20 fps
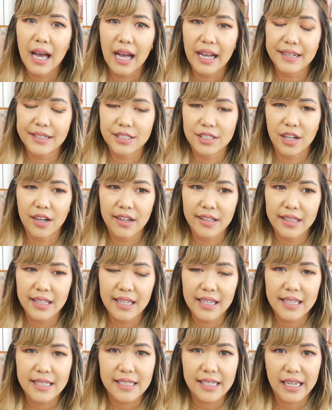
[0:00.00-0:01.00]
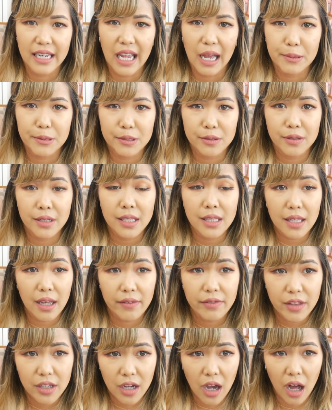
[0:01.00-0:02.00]
I saw these and I absolutely
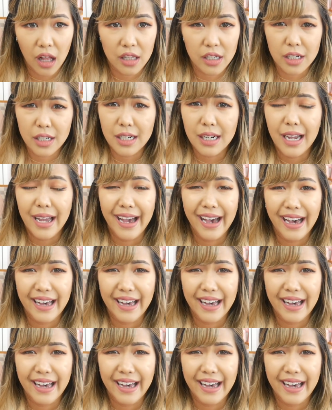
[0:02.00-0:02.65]
love the color.